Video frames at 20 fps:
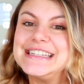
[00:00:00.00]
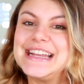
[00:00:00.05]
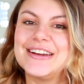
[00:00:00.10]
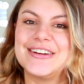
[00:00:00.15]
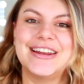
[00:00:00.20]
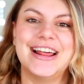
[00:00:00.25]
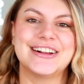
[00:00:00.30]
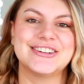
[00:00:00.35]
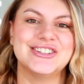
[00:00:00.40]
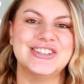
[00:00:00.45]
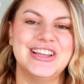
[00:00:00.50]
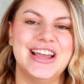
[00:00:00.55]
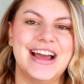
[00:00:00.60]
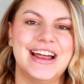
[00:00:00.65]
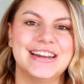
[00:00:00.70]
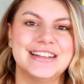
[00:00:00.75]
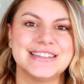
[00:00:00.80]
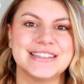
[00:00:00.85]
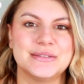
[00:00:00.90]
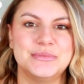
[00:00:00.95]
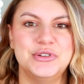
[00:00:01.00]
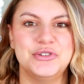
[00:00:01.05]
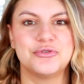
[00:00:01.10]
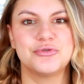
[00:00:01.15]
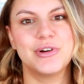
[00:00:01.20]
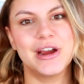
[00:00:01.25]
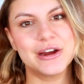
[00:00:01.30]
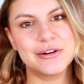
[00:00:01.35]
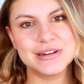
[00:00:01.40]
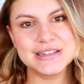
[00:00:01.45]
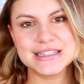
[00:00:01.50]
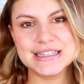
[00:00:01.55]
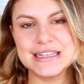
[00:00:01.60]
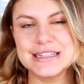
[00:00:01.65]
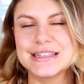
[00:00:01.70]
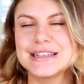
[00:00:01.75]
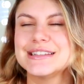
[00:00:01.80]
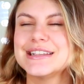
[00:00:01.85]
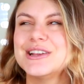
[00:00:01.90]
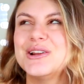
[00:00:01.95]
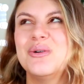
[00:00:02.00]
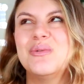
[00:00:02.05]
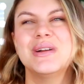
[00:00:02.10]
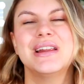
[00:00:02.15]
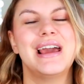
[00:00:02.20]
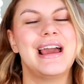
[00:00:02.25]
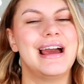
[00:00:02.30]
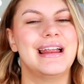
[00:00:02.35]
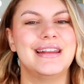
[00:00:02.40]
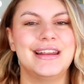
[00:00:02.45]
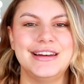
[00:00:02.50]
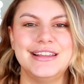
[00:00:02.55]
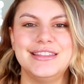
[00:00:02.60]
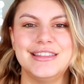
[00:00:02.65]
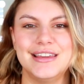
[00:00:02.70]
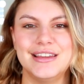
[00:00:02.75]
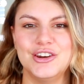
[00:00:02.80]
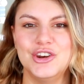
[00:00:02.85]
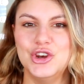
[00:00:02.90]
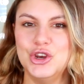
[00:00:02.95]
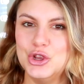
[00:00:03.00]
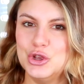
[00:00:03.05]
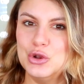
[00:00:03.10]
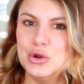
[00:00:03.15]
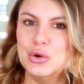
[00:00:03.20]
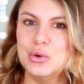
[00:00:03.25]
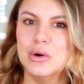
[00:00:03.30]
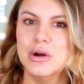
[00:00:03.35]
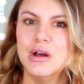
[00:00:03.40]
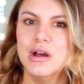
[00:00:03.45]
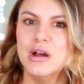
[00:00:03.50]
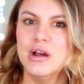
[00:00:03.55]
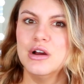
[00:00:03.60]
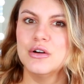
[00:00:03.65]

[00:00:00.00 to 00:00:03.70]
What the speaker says: I could actually add in some new fragrances because I don't want to add anything new